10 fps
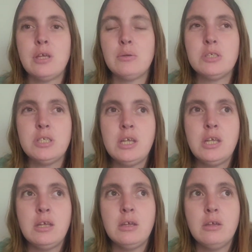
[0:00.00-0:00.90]
So
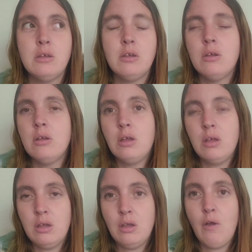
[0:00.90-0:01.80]
she
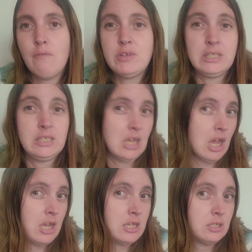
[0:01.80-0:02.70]
obviously
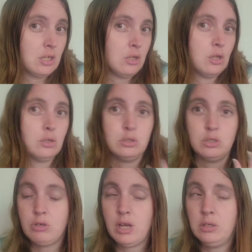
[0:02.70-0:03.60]
dies along
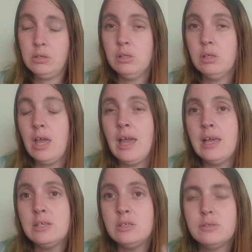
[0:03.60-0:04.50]
the trail,
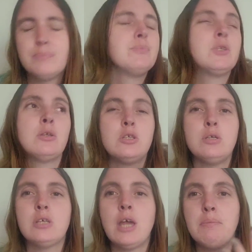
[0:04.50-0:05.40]
and so the
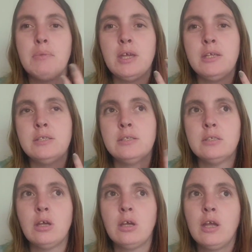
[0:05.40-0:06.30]
two
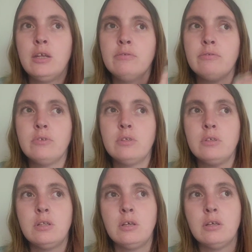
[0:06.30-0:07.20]
timelines are kind of,
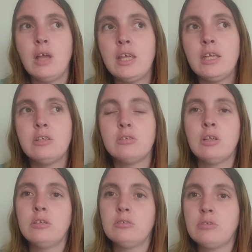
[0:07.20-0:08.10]
the hiking
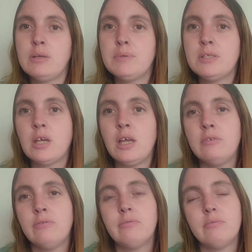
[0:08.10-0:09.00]
trip is kind of